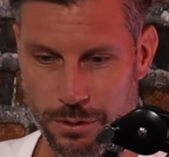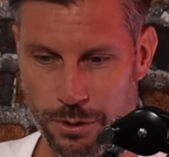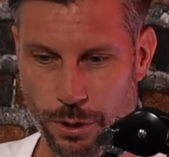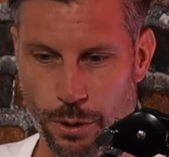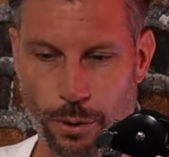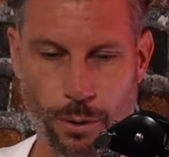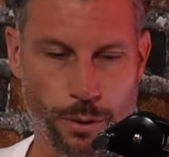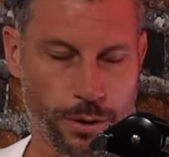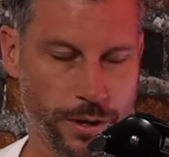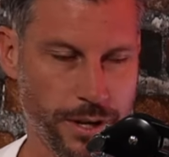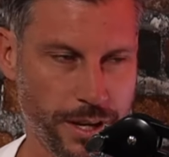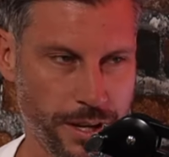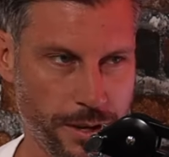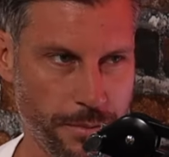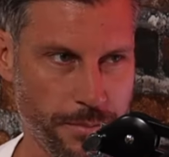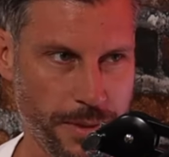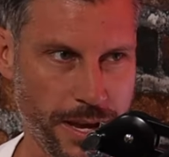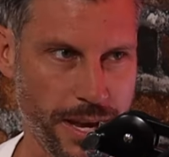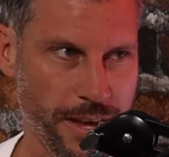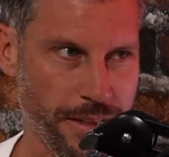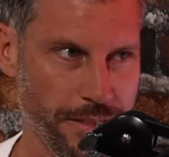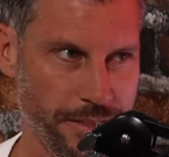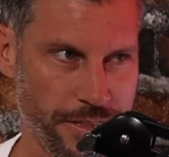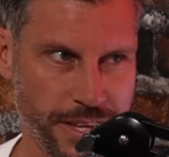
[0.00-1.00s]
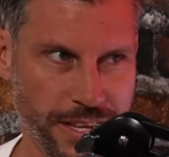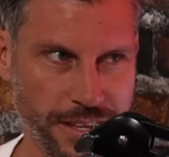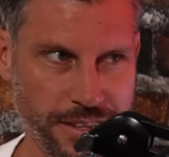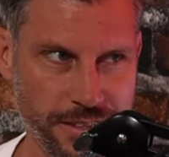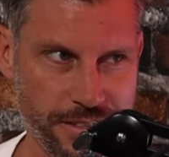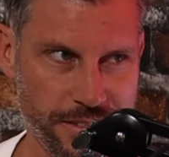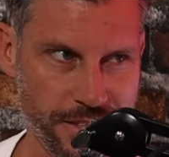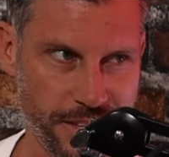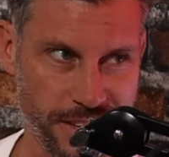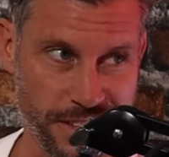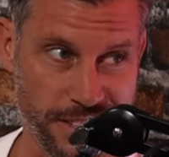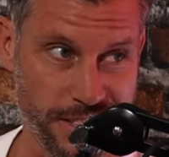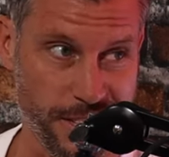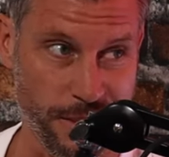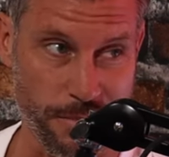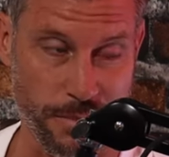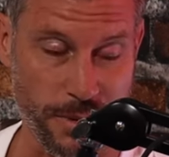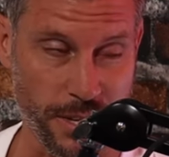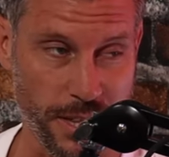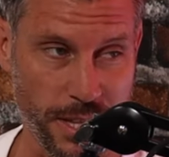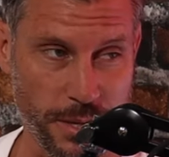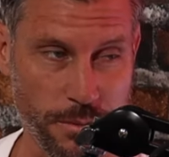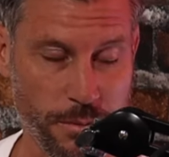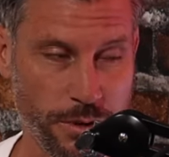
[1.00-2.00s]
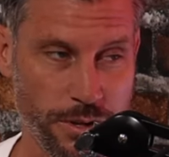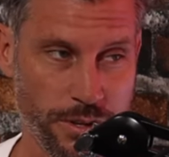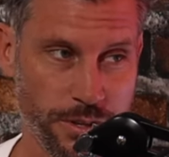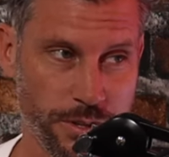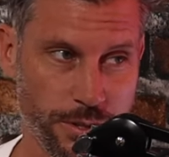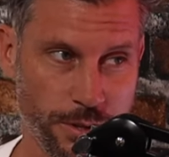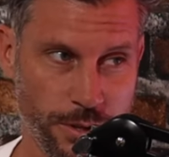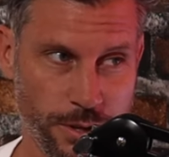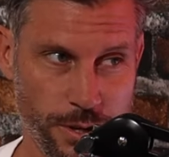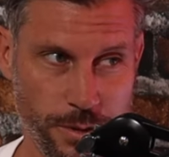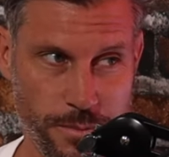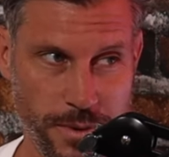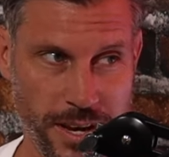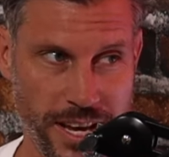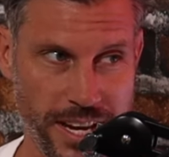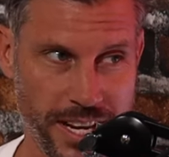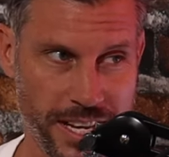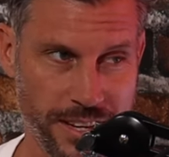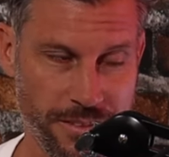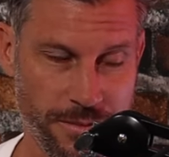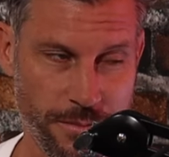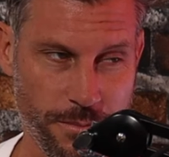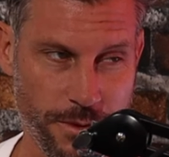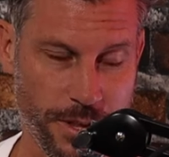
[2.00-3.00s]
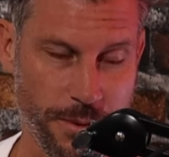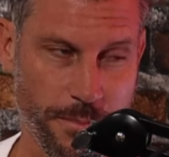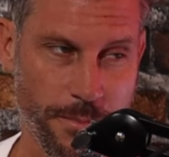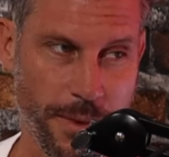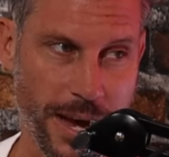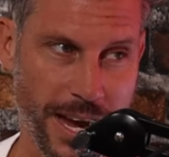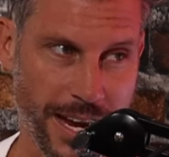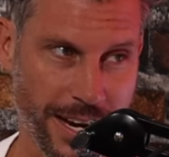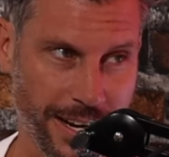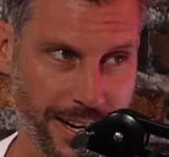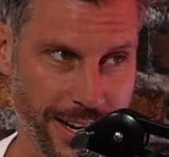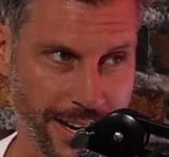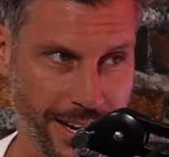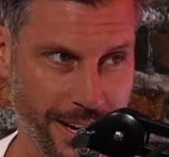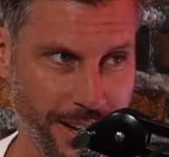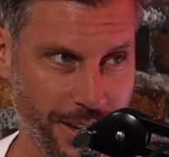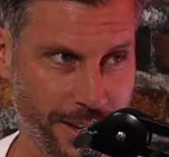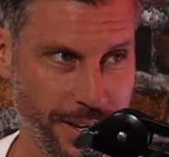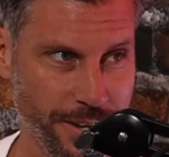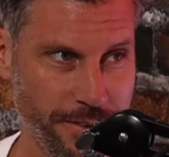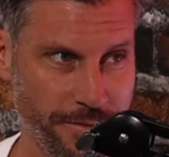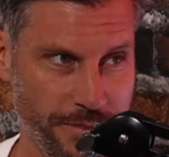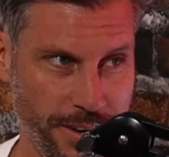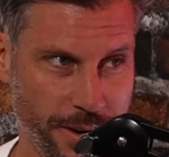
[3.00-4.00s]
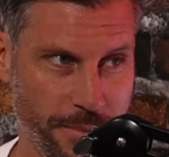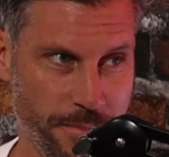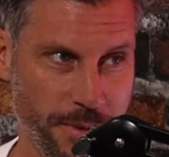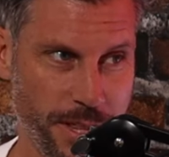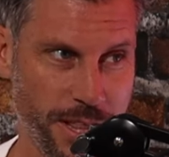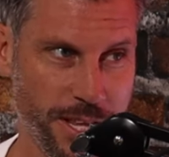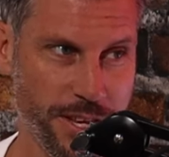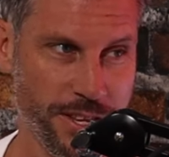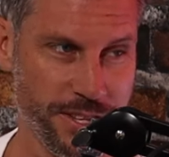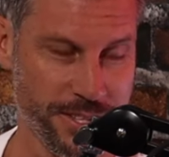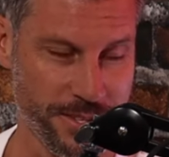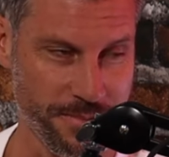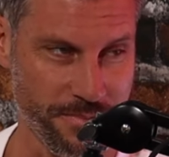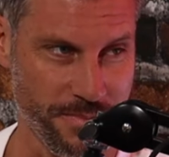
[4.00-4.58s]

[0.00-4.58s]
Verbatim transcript: talking about things that I typically wouldn't talk about even with a mate, let alone in front of millions mm.